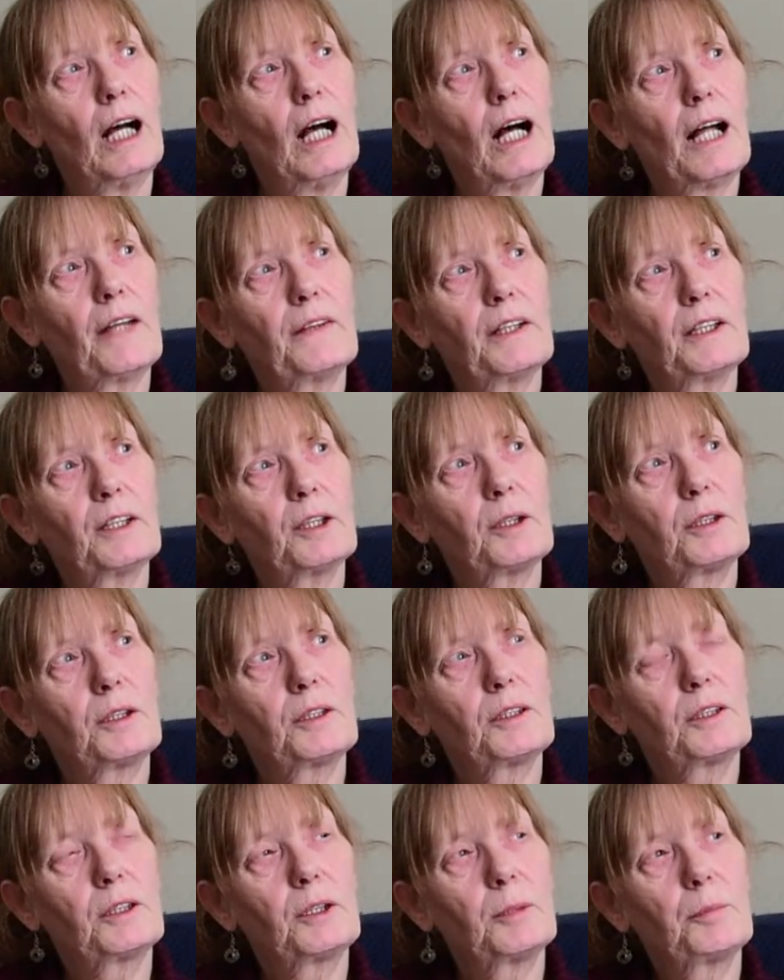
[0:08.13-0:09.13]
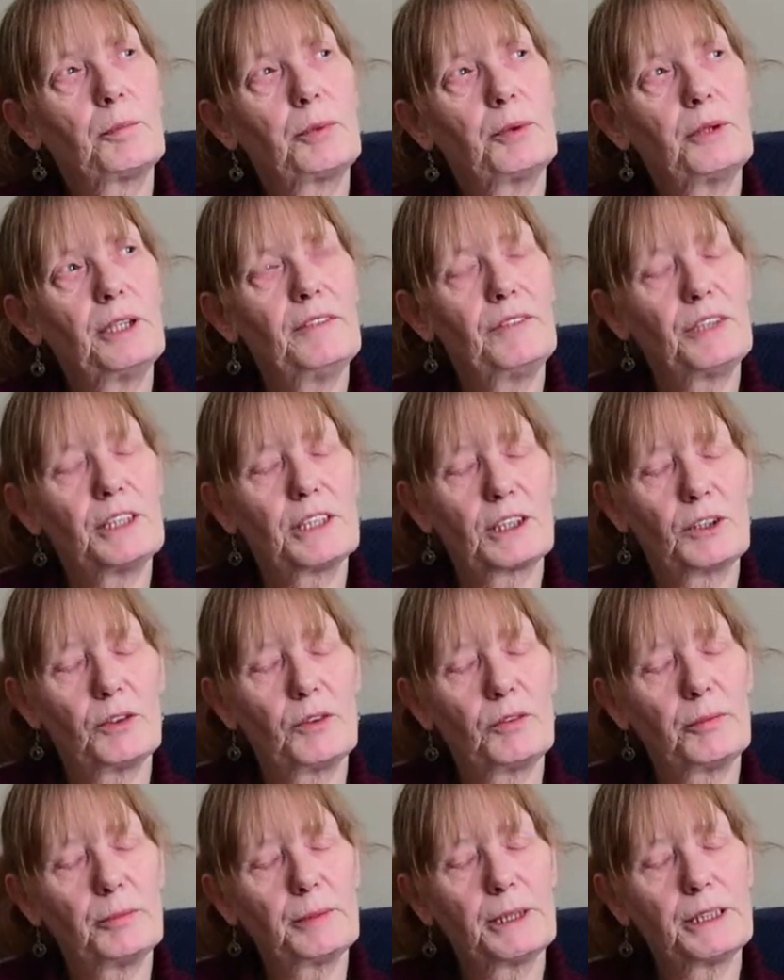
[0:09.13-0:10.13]
I think the previous
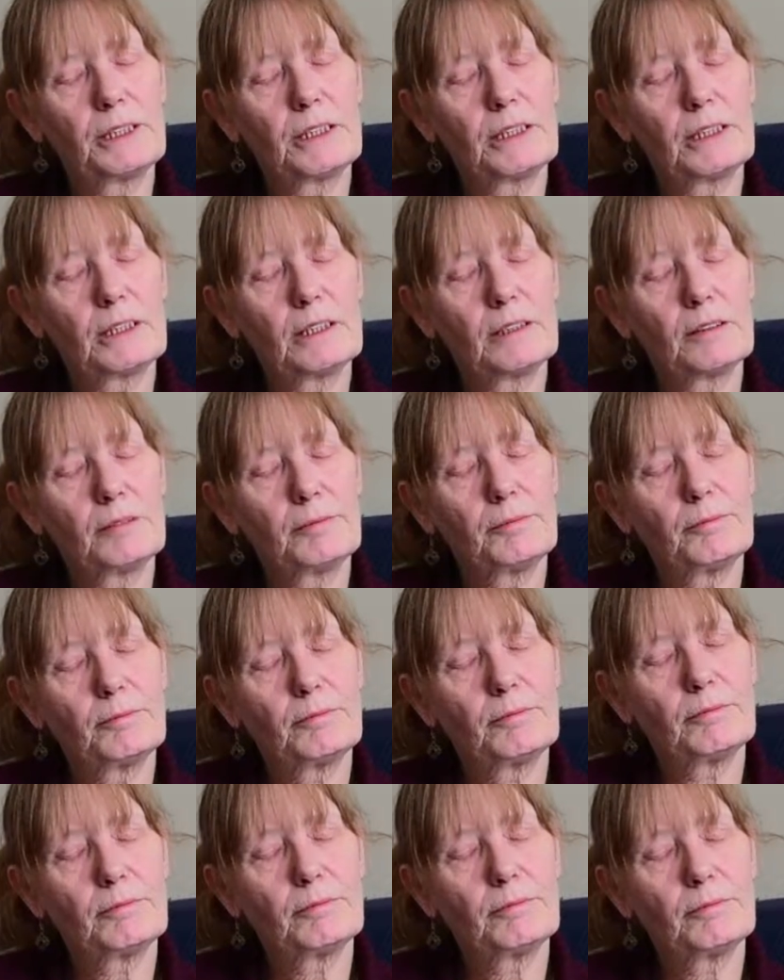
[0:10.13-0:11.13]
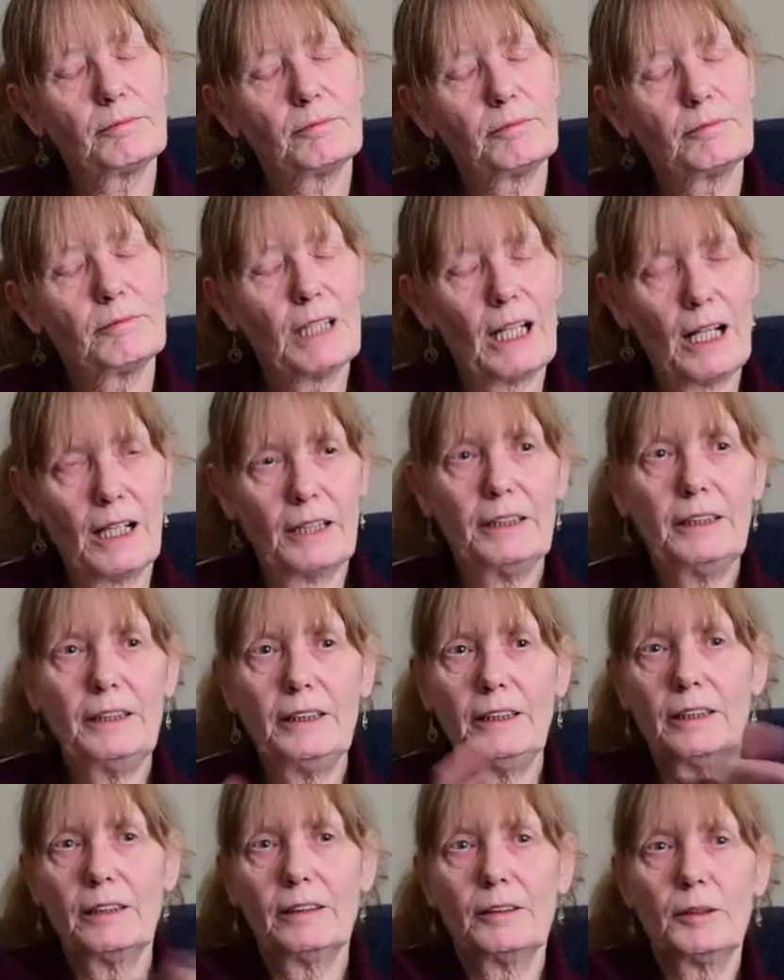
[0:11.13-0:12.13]
government,
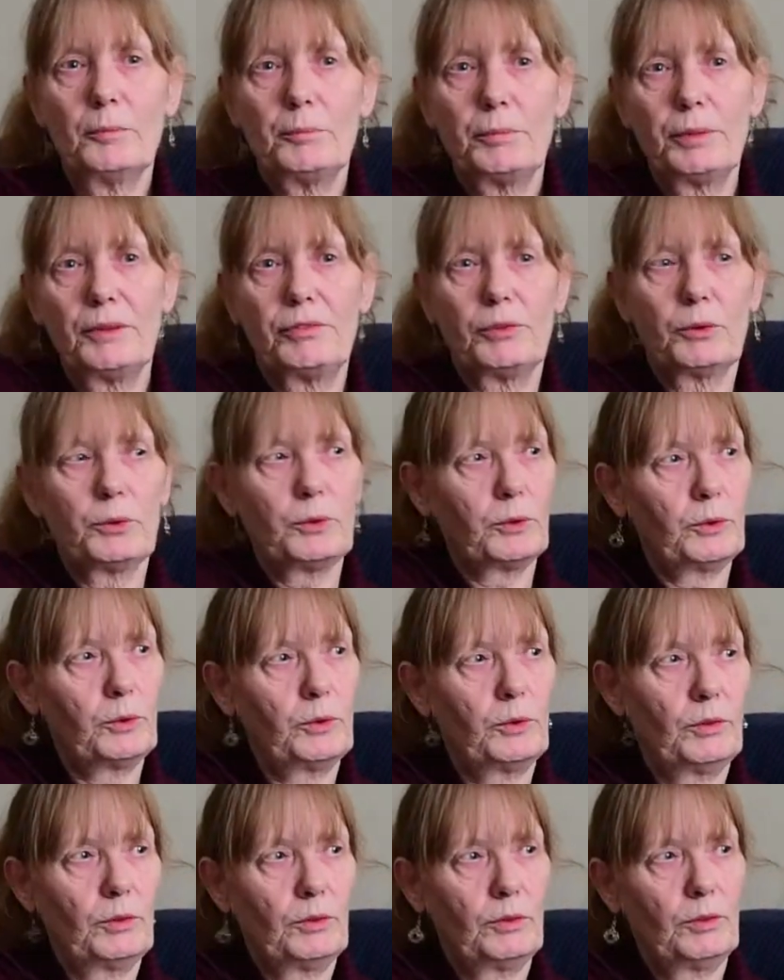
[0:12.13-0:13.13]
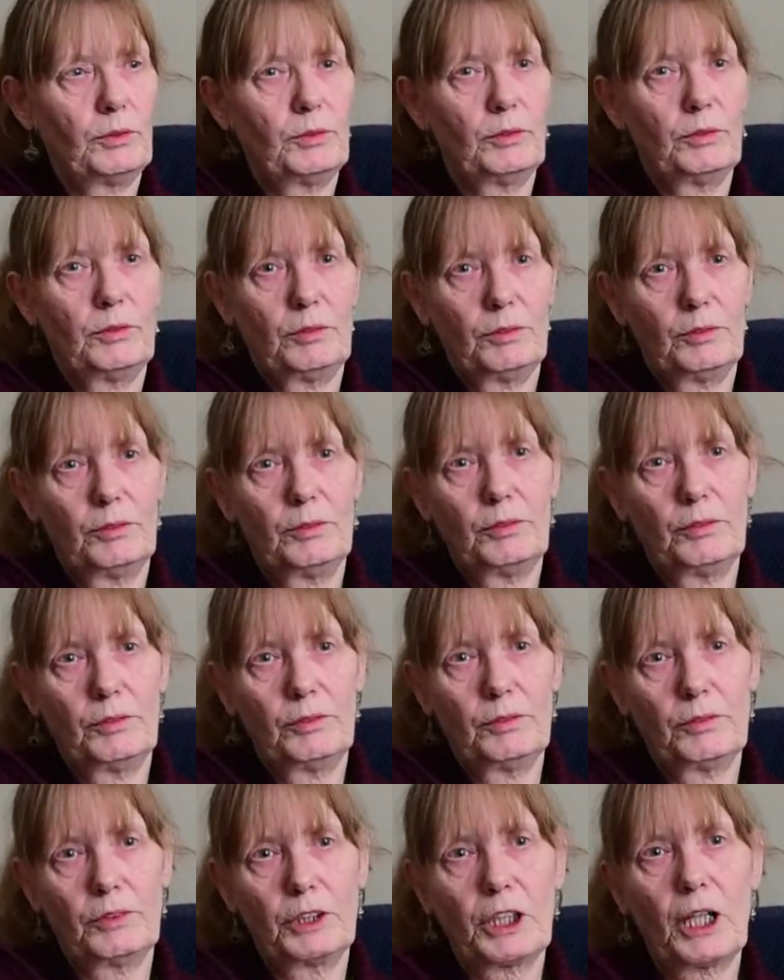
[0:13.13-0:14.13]
i.e. before
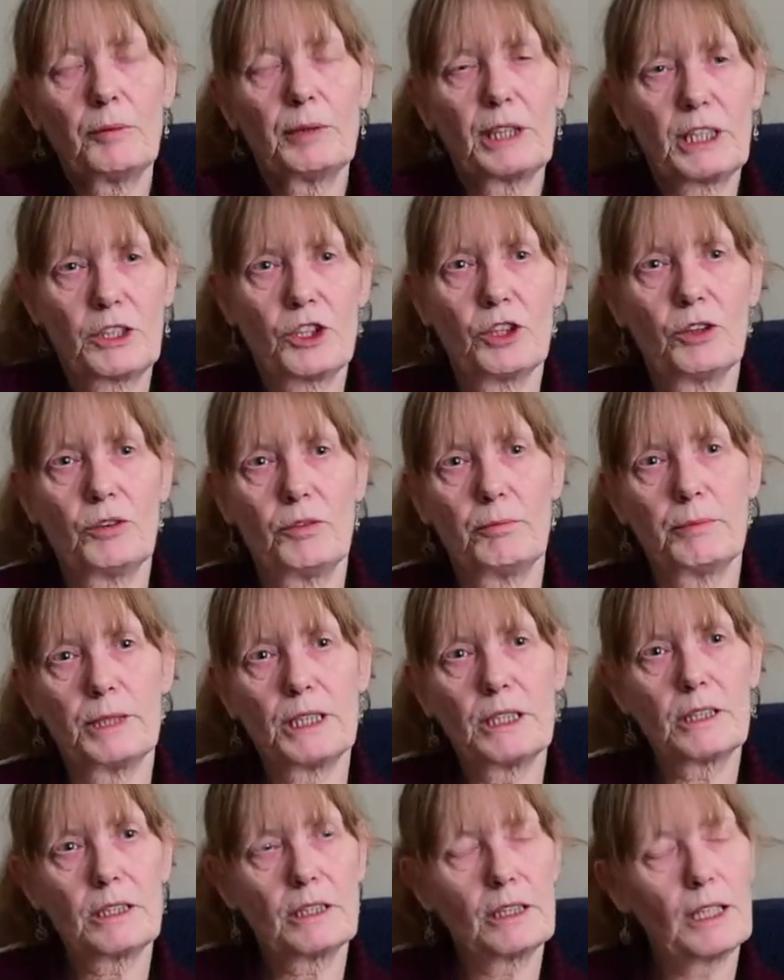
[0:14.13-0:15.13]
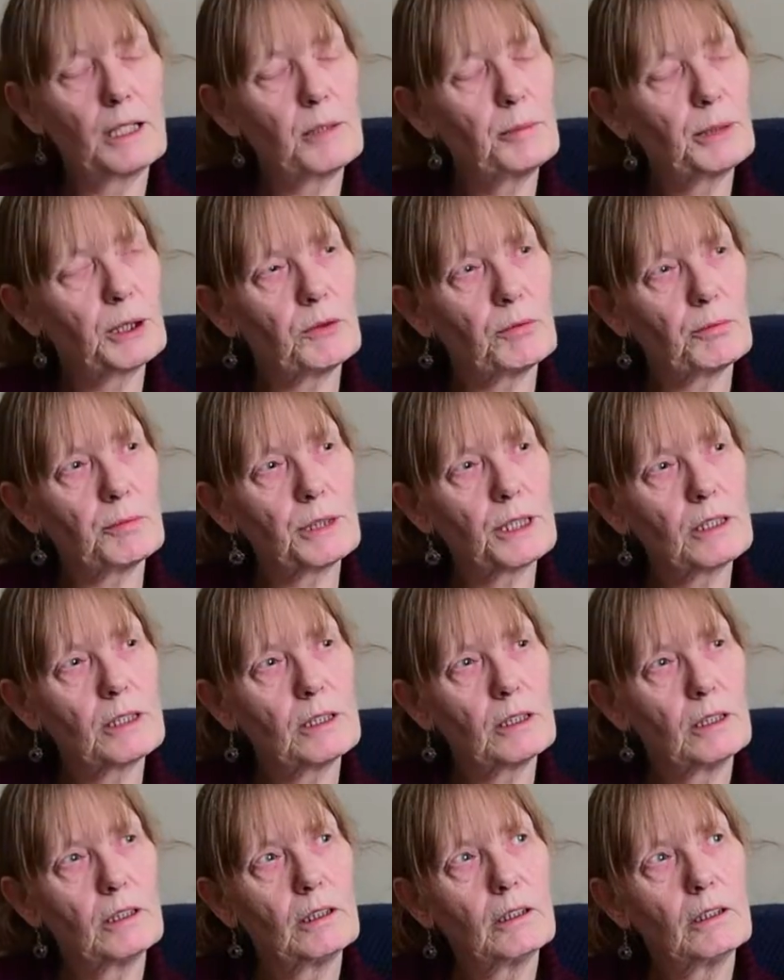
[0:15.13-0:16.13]
the coalition governments, Labour governments,
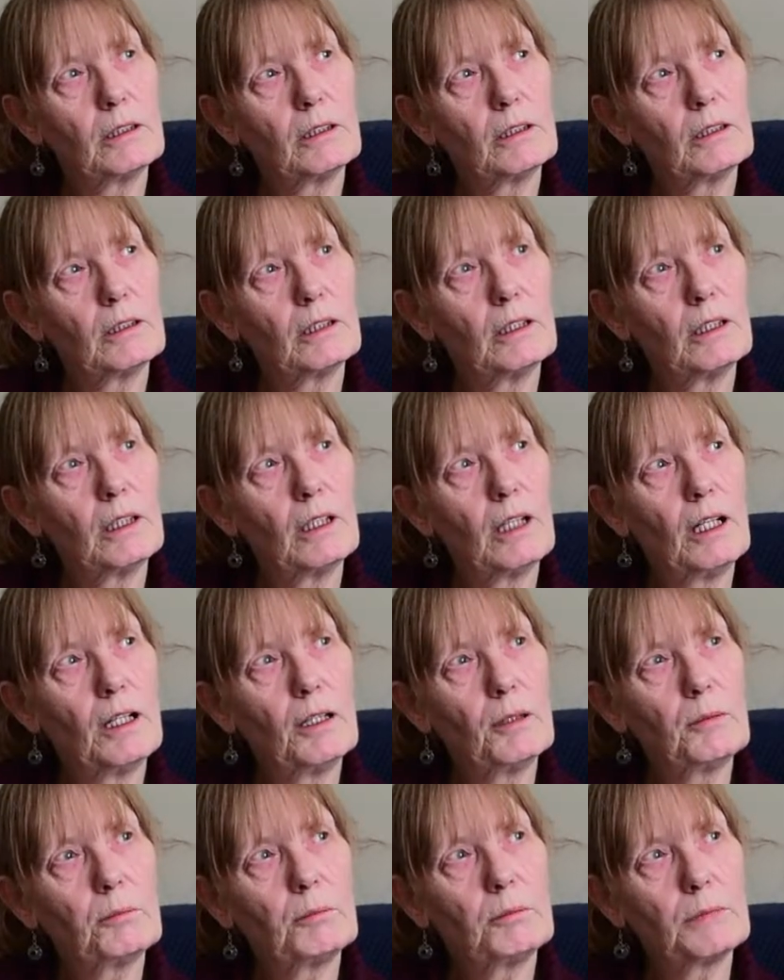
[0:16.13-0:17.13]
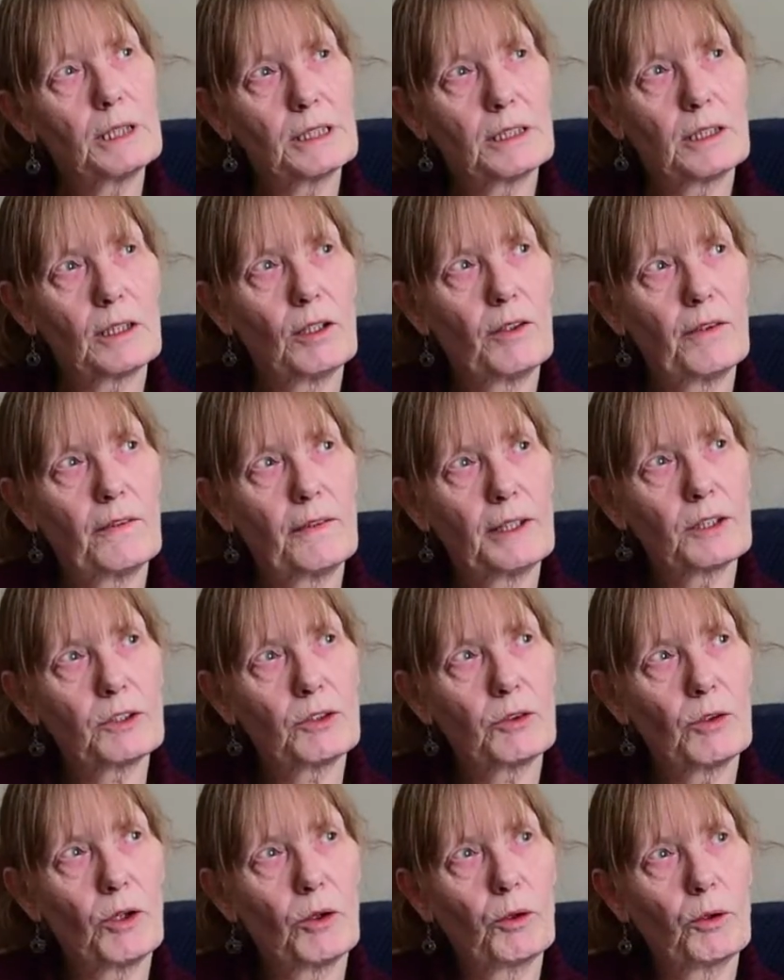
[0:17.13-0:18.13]
did a lot of things
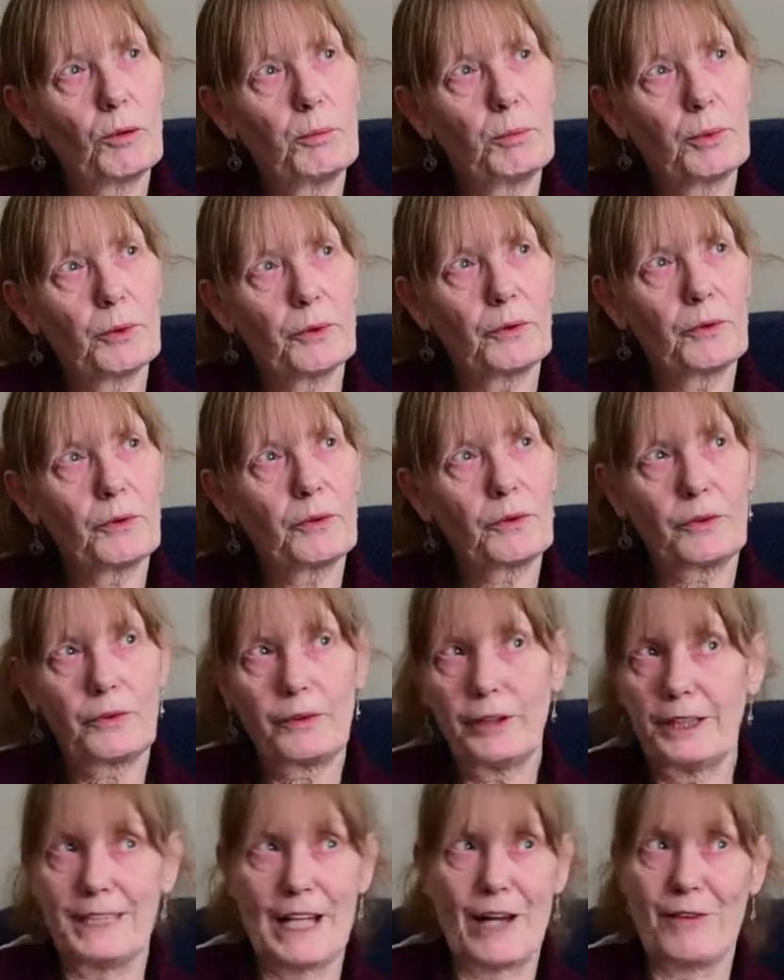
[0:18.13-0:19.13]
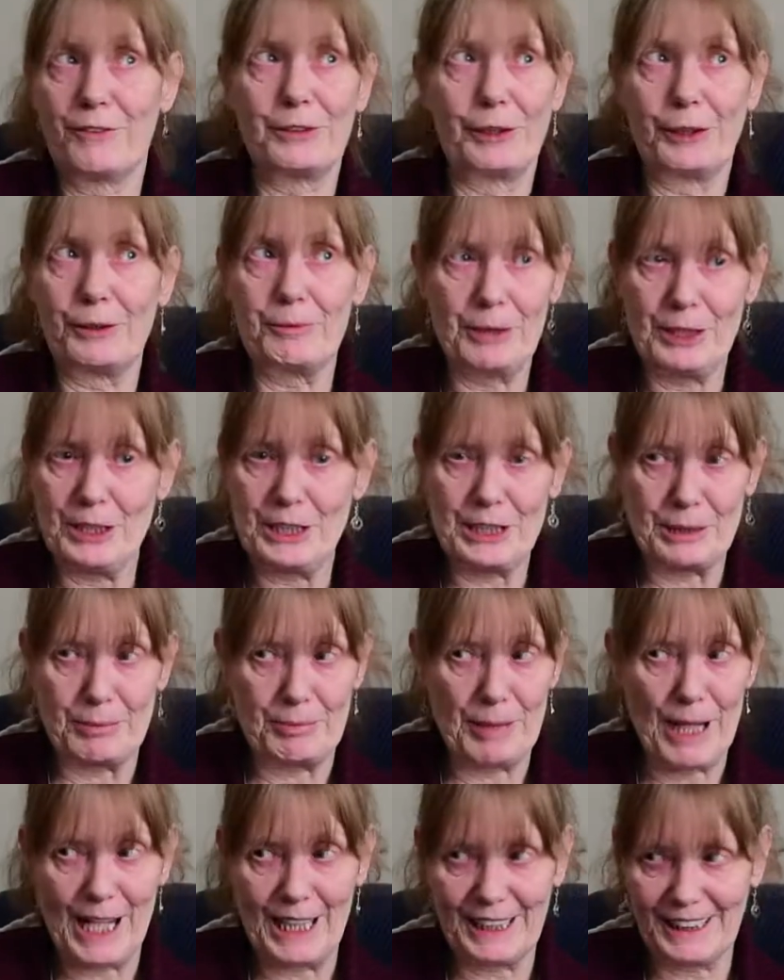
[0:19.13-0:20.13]
wrong, but definitely weren't as
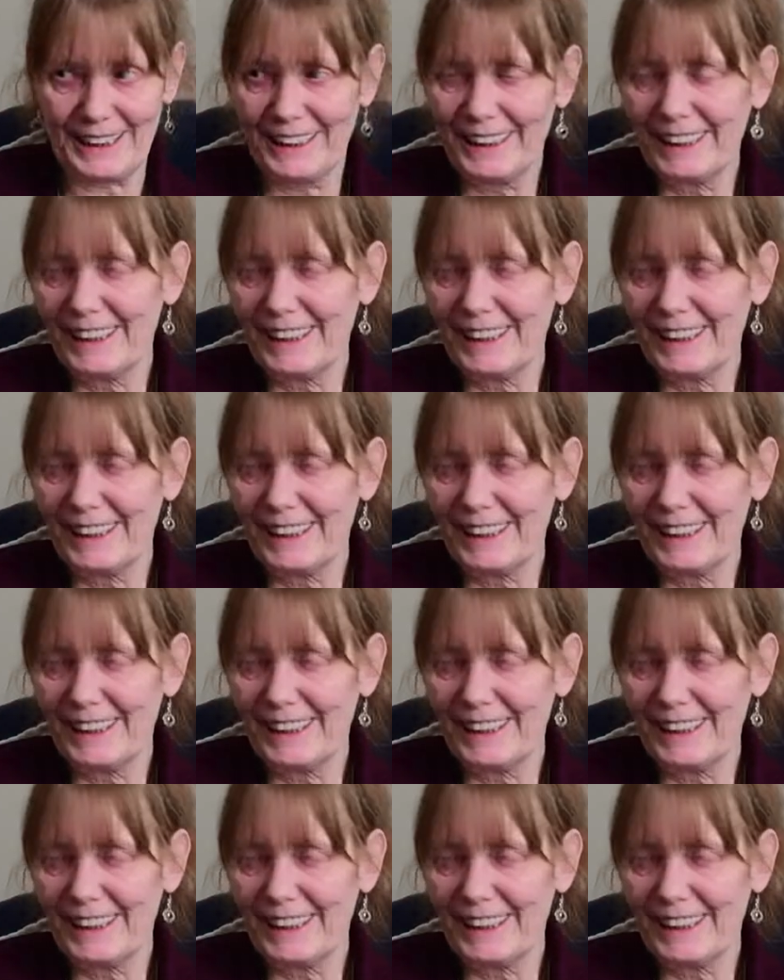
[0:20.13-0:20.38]
bad.